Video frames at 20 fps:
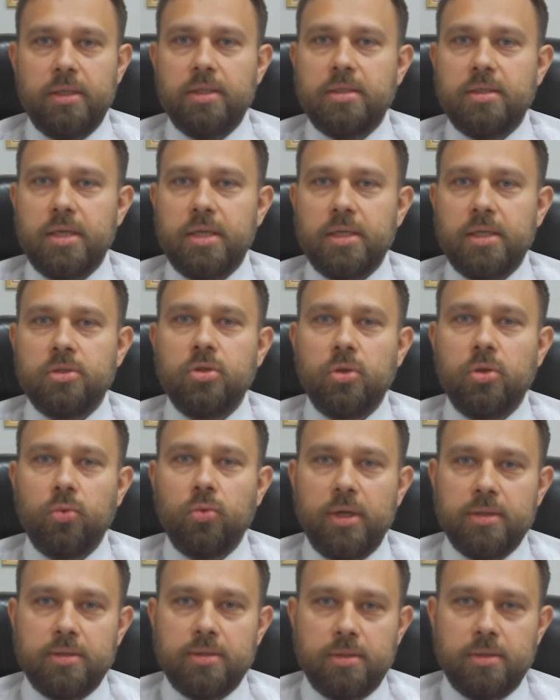Send
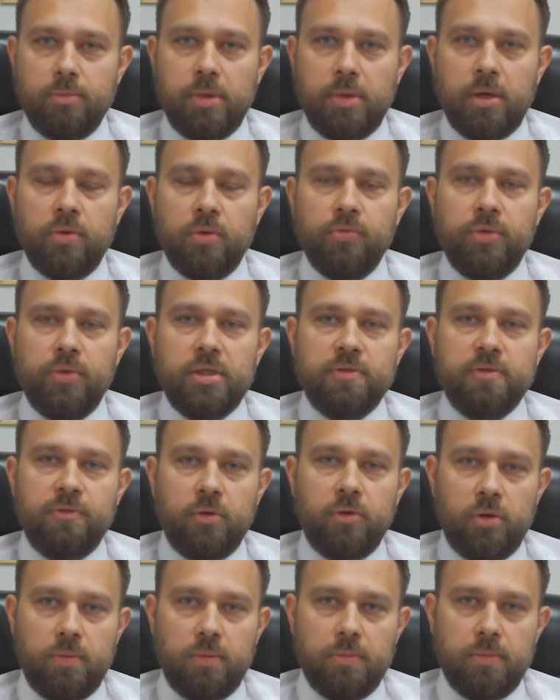request about this
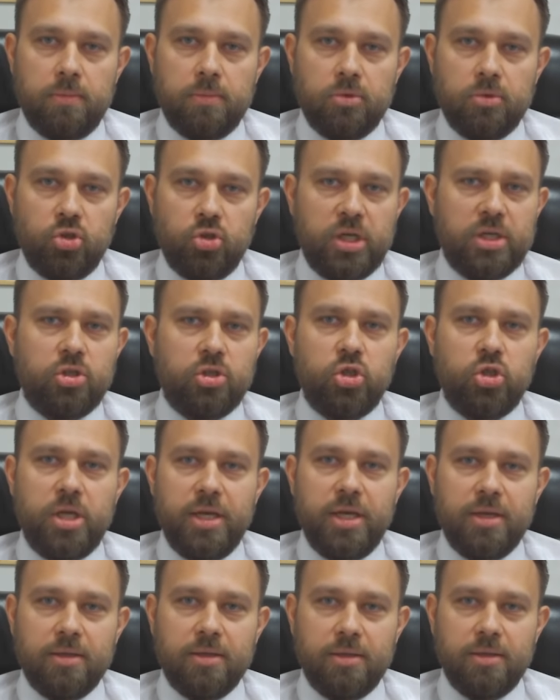firm. Just
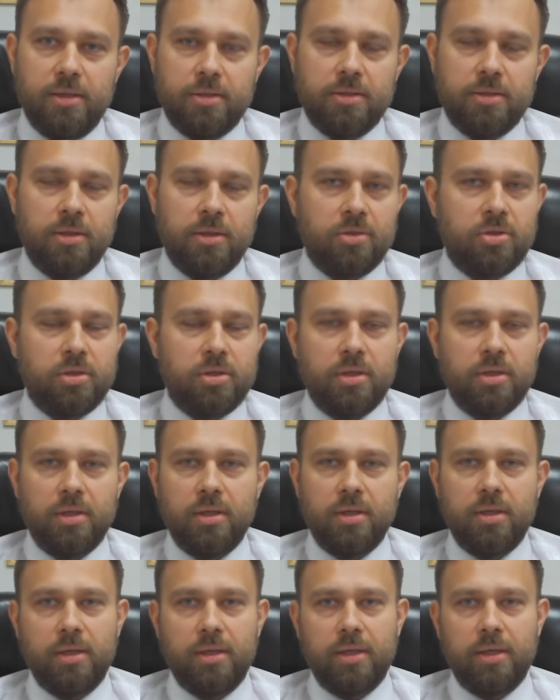checking. It's not
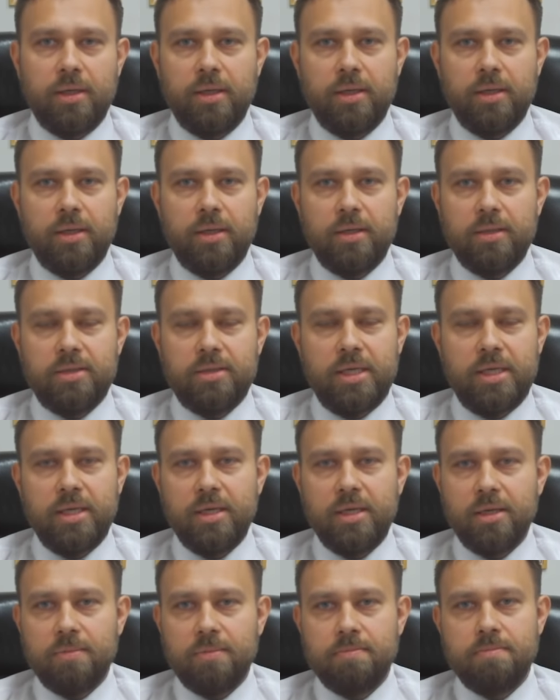uh,
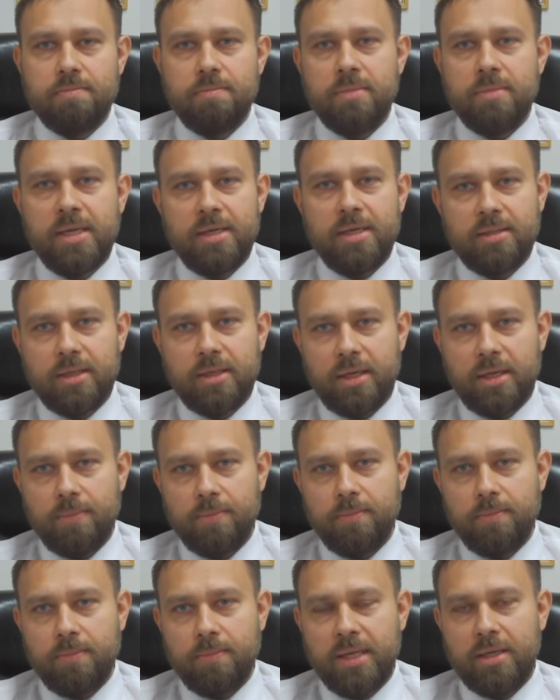taking many time,
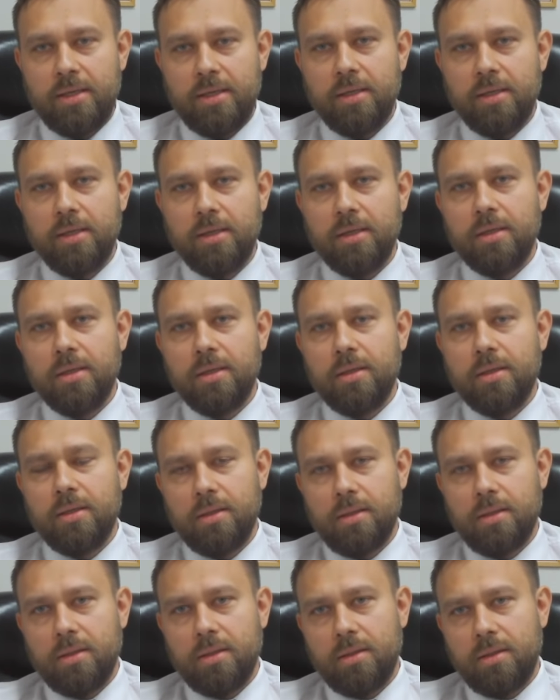many
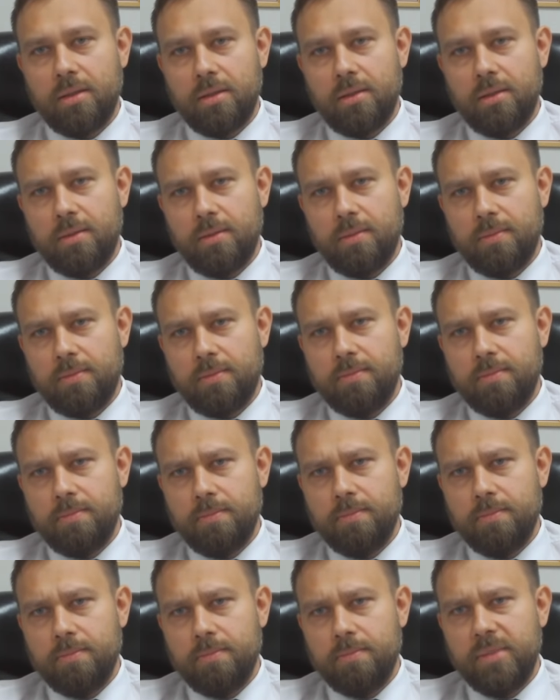uh,
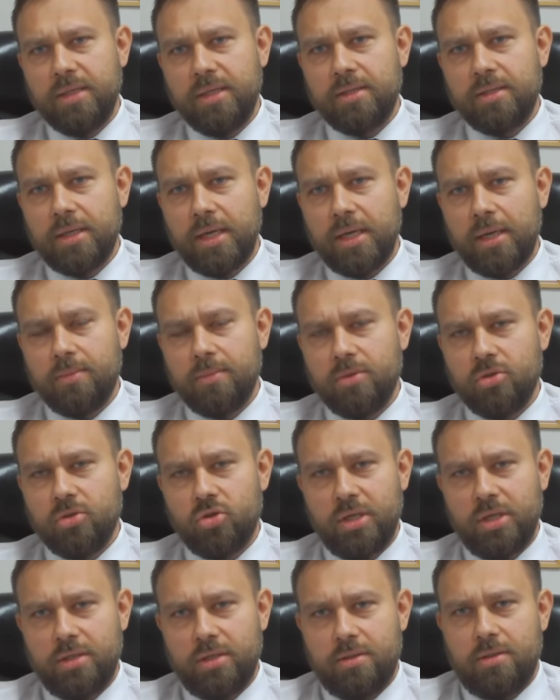big time. It's
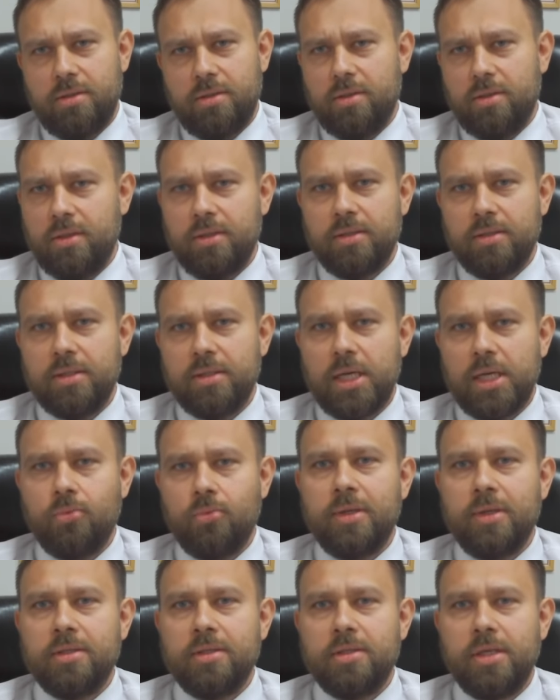just uh, inside
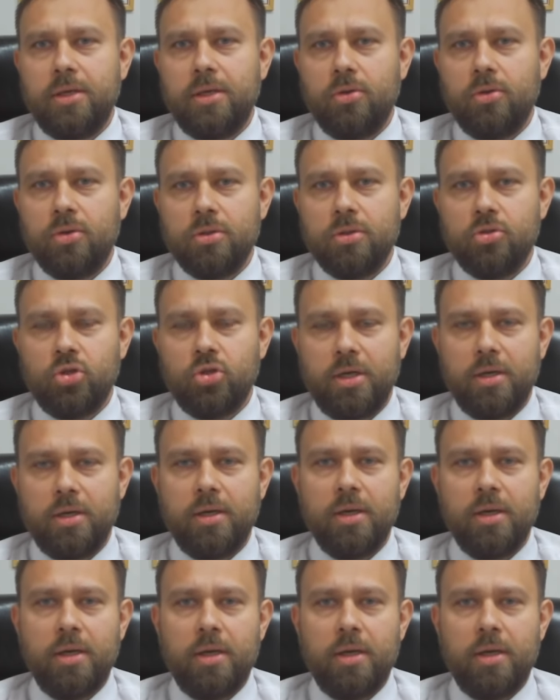one day you can check